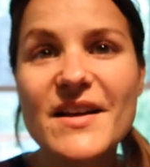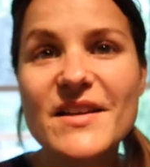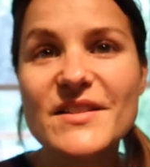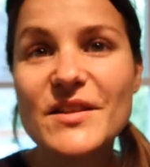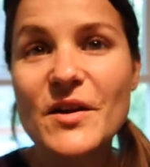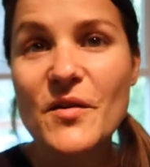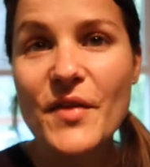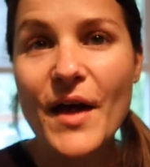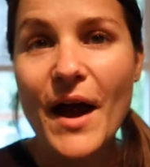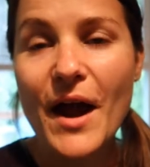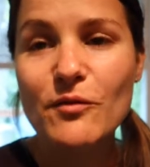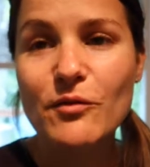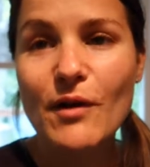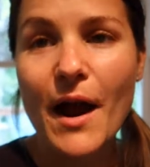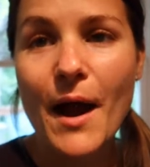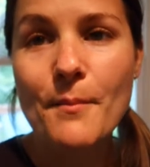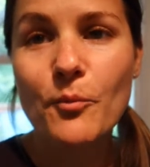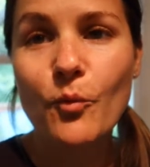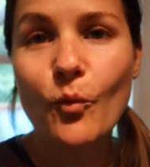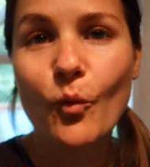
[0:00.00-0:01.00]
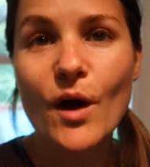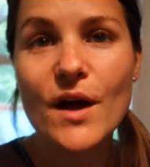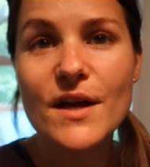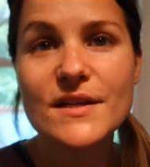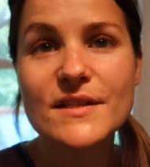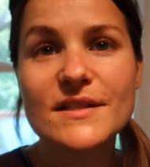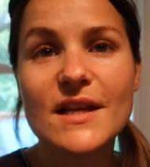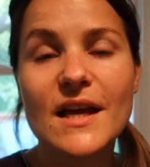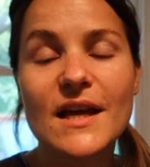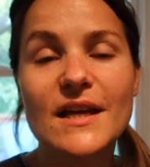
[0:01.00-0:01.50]
So that wrap
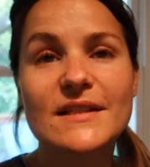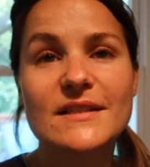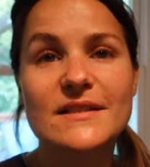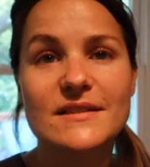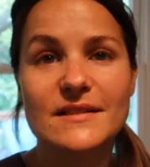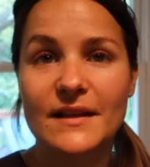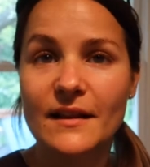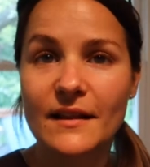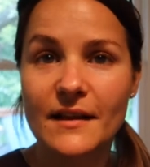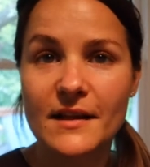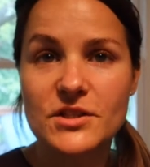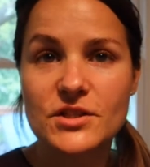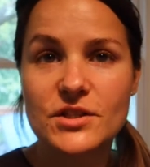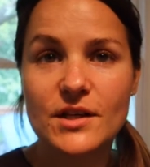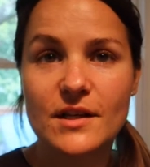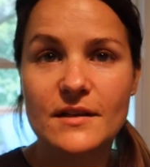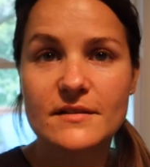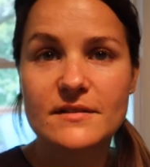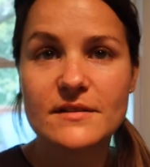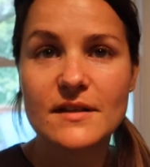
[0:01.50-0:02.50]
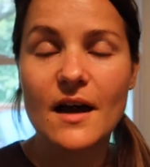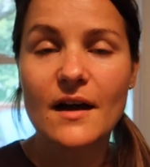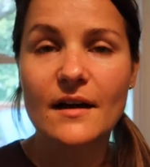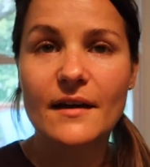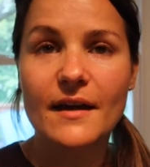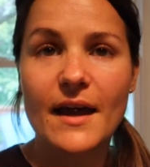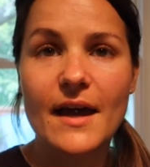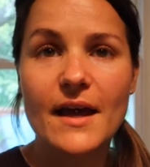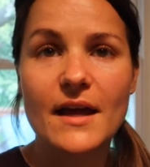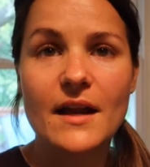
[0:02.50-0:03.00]
was delicious.
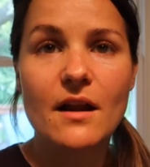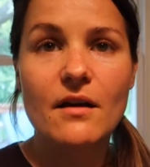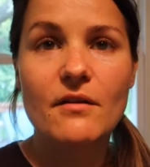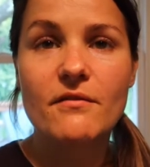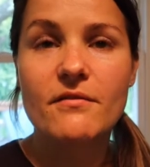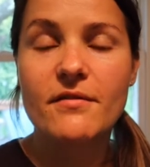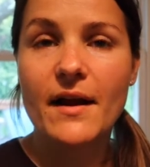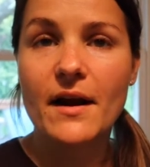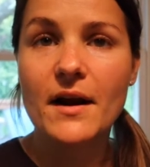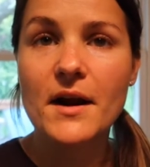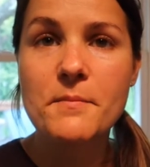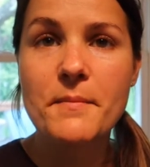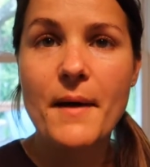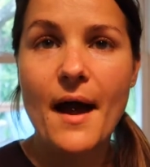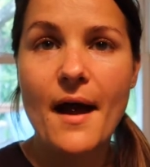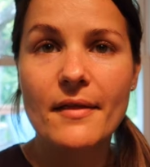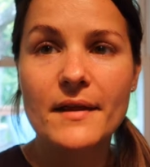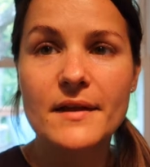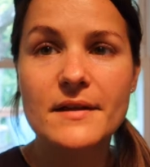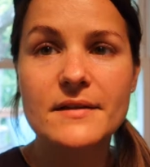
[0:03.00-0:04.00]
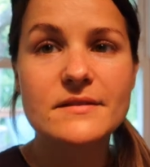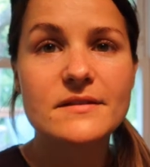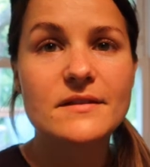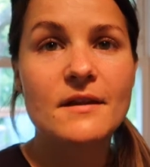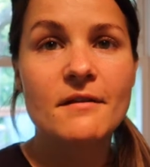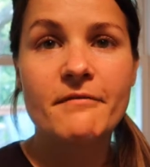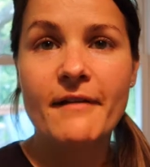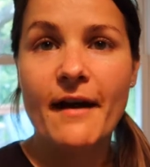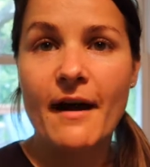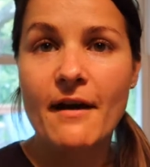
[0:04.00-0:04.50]
Again, very balanced.
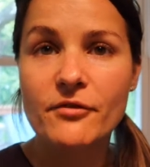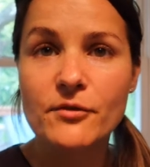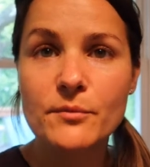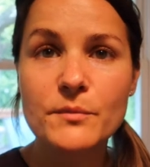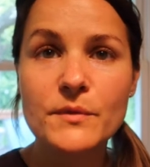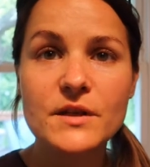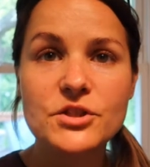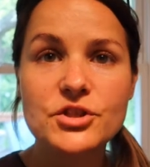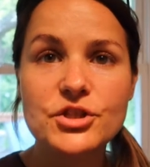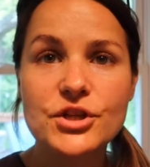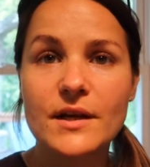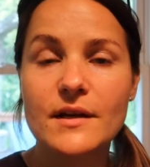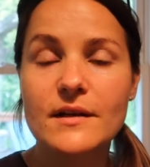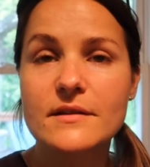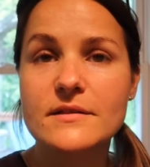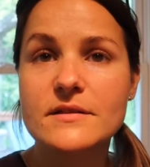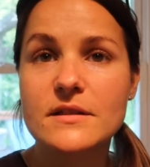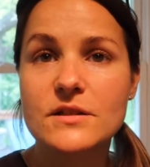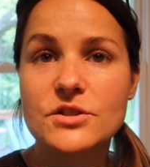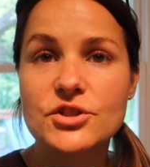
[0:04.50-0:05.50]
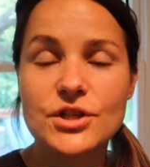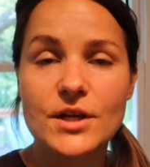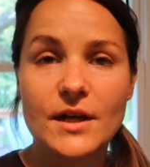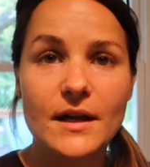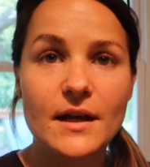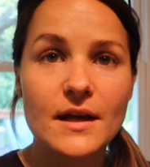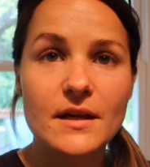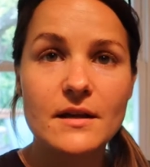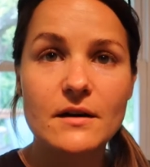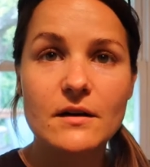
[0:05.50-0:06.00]
The fat from the cheese, the
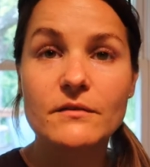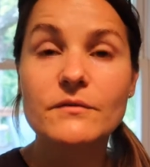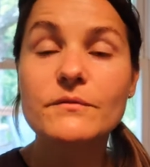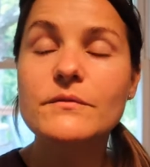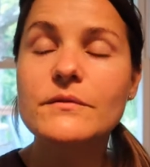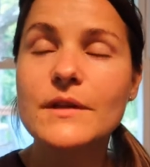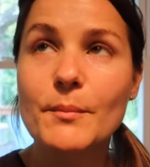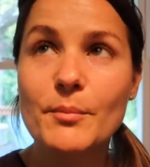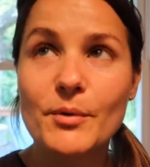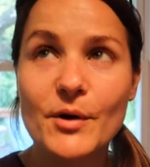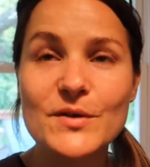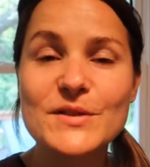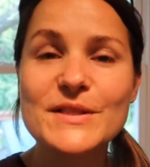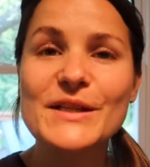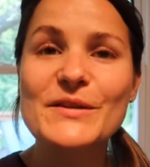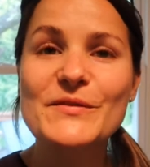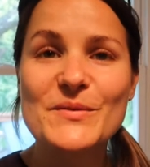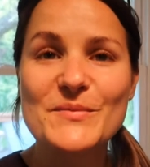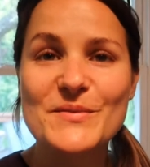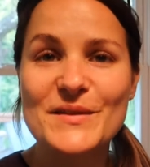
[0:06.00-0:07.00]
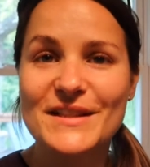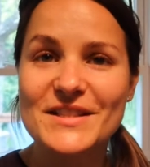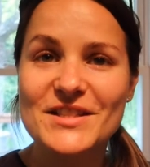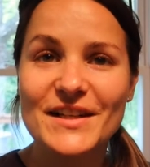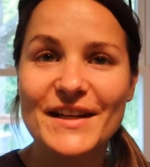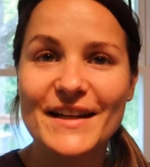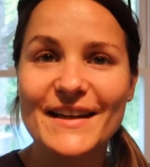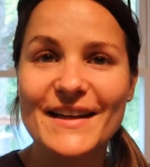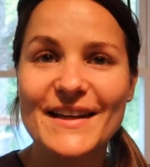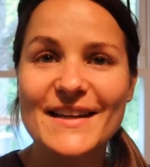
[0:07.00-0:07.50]
chicken, the protein from the
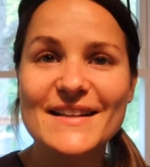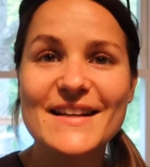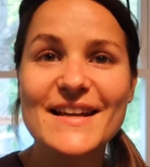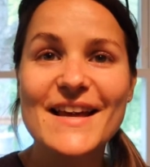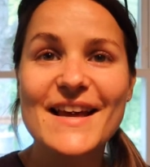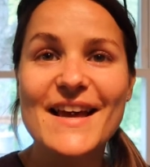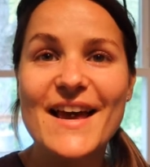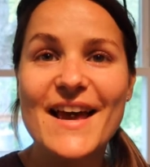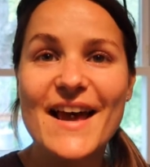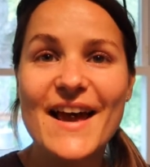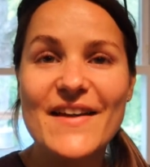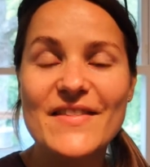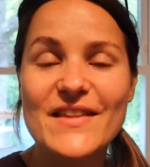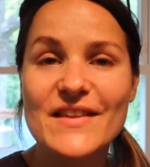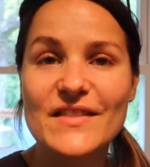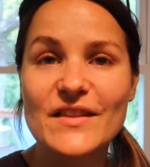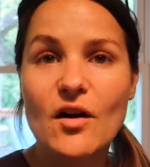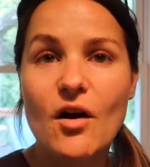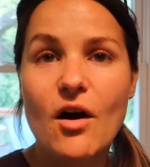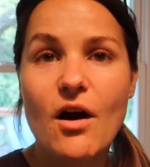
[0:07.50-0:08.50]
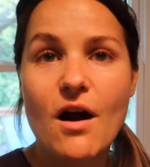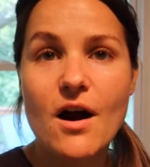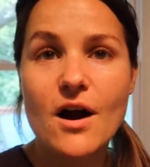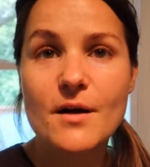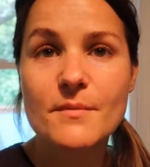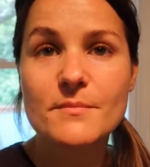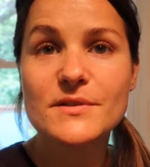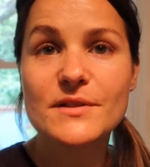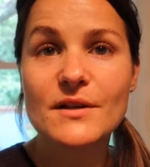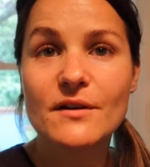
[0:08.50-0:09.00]
chicken, and then the
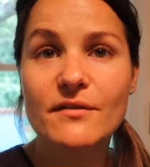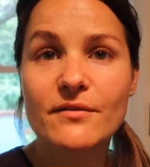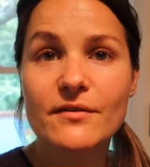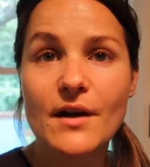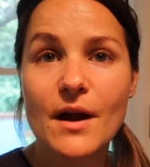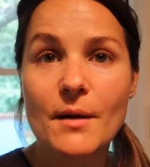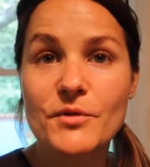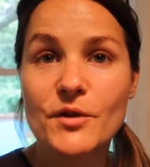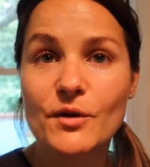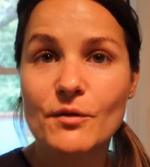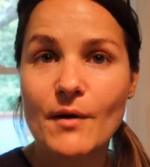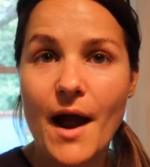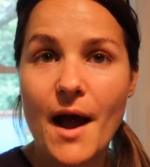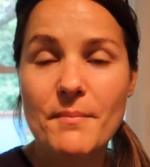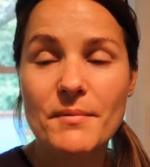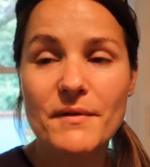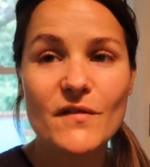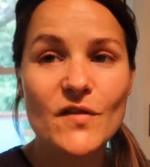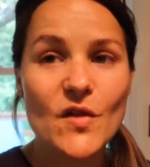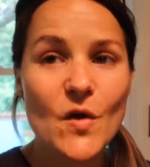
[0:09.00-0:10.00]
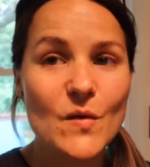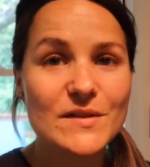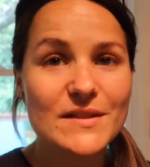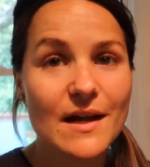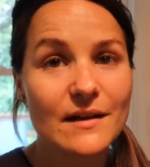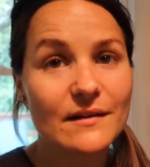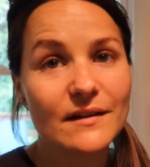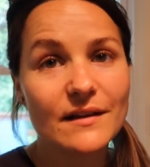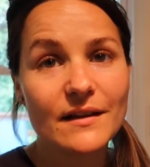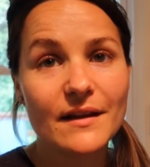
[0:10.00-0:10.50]
carbs from the wrap. Even though it's
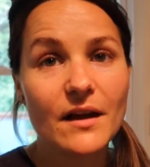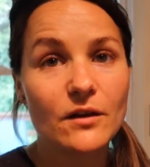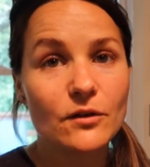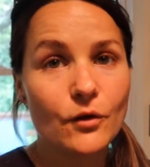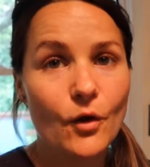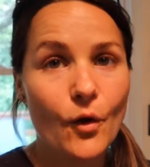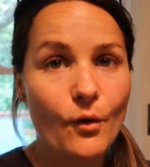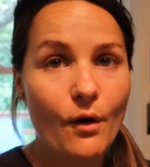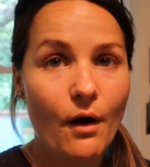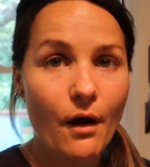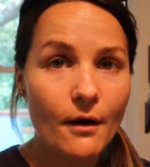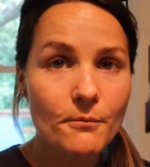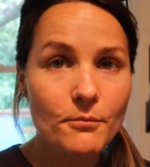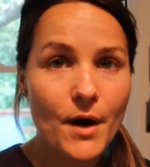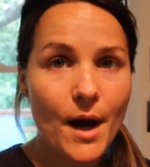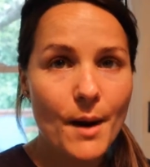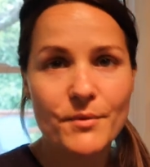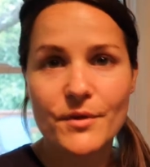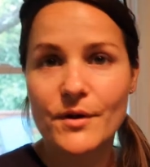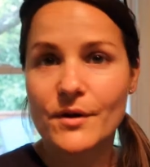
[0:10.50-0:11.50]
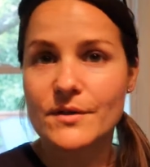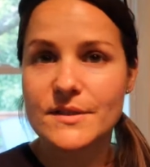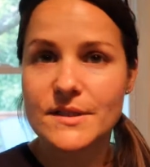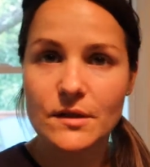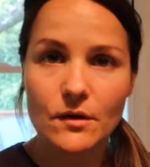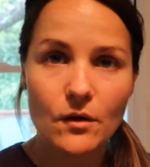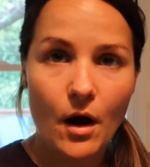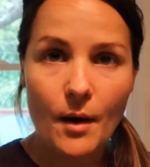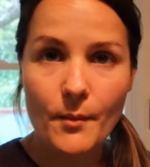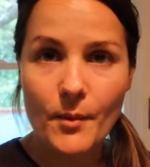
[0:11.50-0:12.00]
technically a low carb wrap, there are
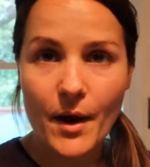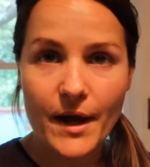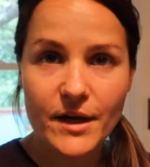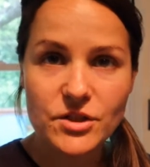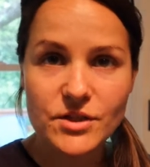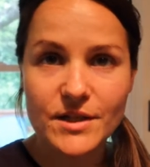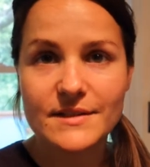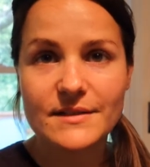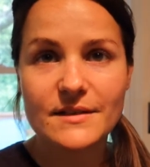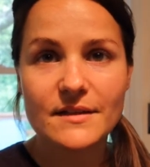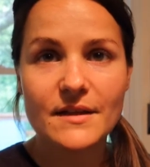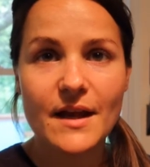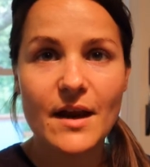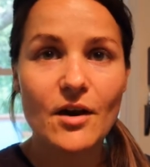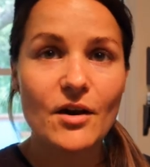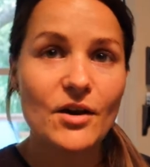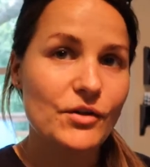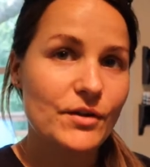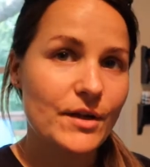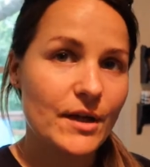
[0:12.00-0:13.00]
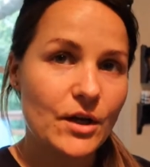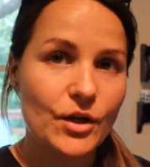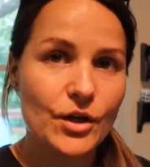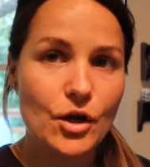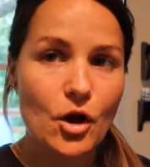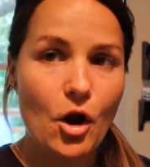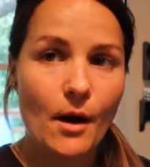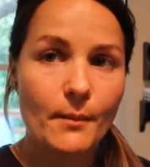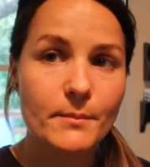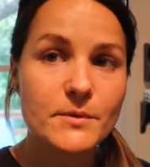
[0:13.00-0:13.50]
still carbohydrates in there, and you get a
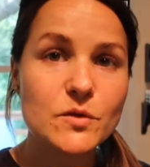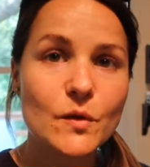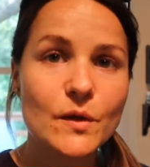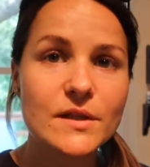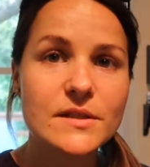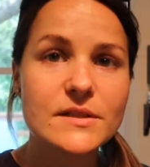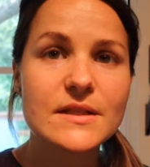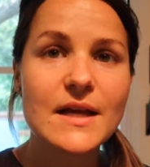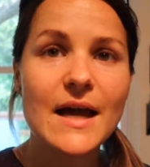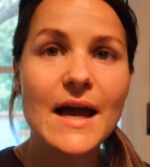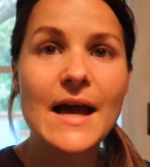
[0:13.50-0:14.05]
good carb source.